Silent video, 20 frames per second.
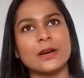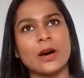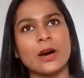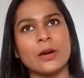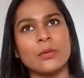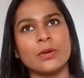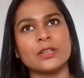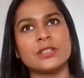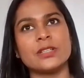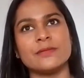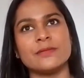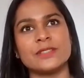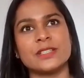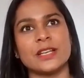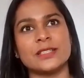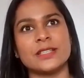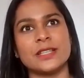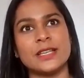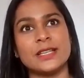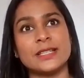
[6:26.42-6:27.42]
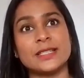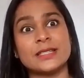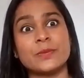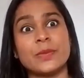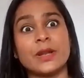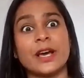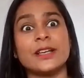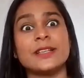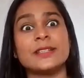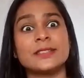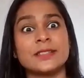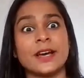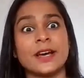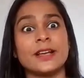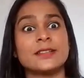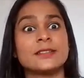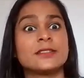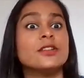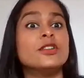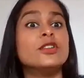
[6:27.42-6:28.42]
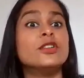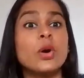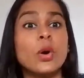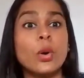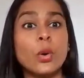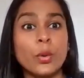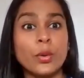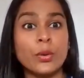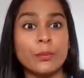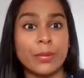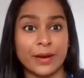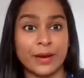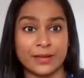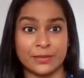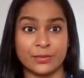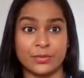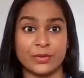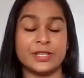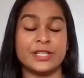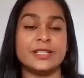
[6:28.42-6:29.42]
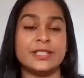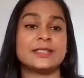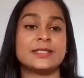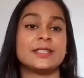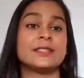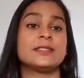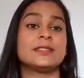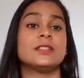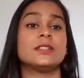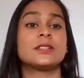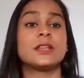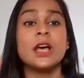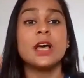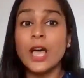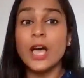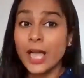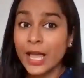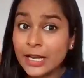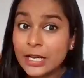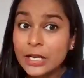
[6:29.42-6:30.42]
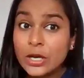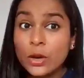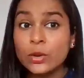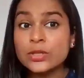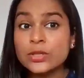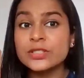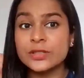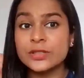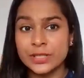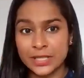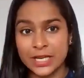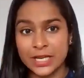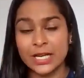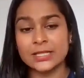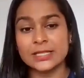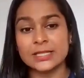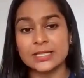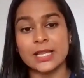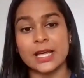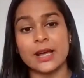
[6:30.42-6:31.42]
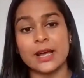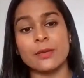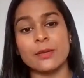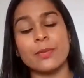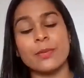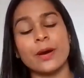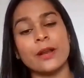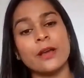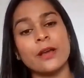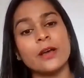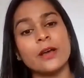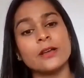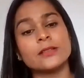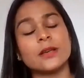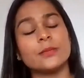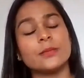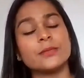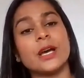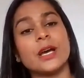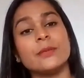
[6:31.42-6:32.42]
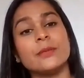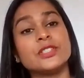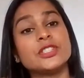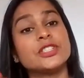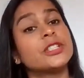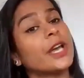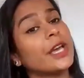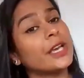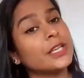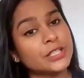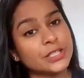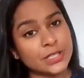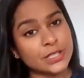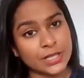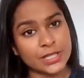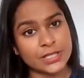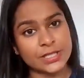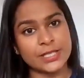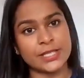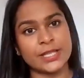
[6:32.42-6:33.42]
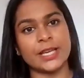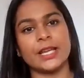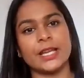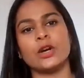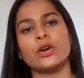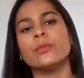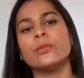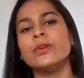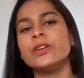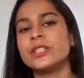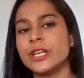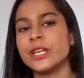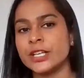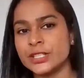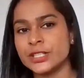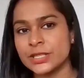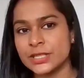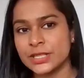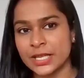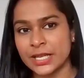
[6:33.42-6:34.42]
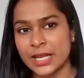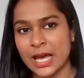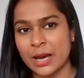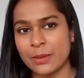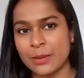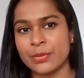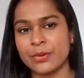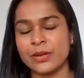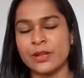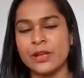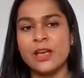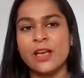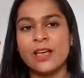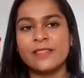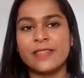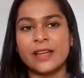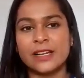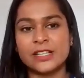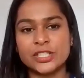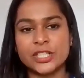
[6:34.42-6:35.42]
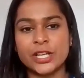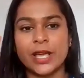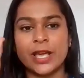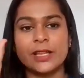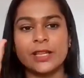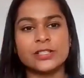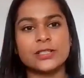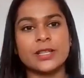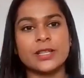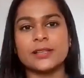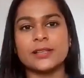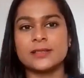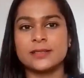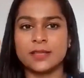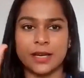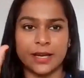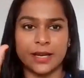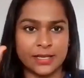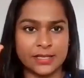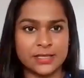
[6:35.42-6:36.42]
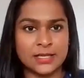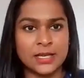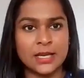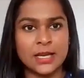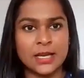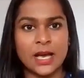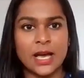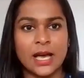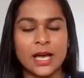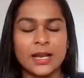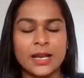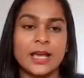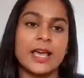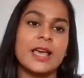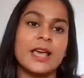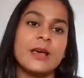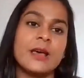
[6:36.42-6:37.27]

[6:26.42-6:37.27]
I want to emphasize that these splice sites are known by the body's scissors. It goes there and cuts there, but sometimes changes in the DNA or mutations can happen that change that site. And